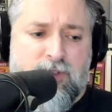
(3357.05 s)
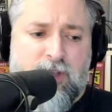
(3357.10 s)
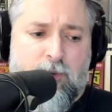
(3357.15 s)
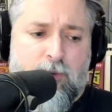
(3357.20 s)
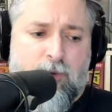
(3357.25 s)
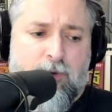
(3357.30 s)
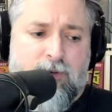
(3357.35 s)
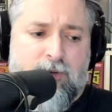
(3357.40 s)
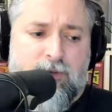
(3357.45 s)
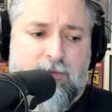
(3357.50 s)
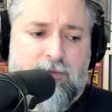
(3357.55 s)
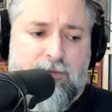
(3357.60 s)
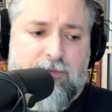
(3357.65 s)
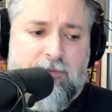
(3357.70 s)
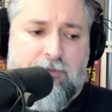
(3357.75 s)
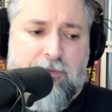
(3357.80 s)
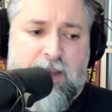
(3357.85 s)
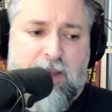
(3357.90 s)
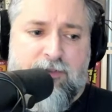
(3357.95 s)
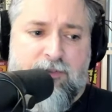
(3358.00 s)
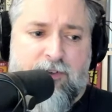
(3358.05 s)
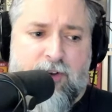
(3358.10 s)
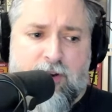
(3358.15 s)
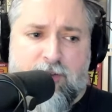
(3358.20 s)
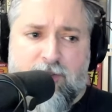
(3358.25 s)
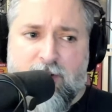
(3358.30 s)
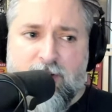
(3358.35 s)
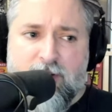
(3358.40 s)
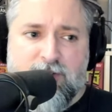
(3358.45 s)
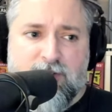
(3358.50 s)
that would make fun
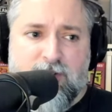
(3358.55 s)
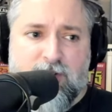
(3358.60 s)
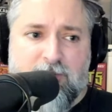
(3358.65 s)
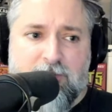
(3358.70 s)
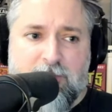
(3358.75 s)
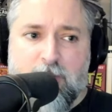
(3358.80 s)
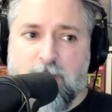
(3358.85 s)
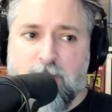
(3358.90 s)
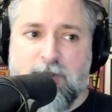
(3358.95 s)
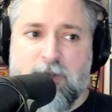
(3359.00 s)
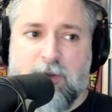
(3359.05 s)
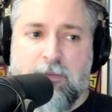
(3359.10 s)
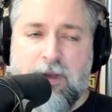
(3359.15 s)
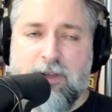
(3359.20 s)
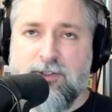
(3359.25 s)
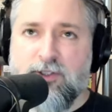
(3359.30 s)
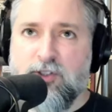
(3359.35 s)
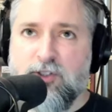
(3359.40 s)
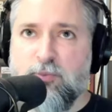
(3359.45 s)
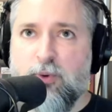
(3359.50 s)
of us on music message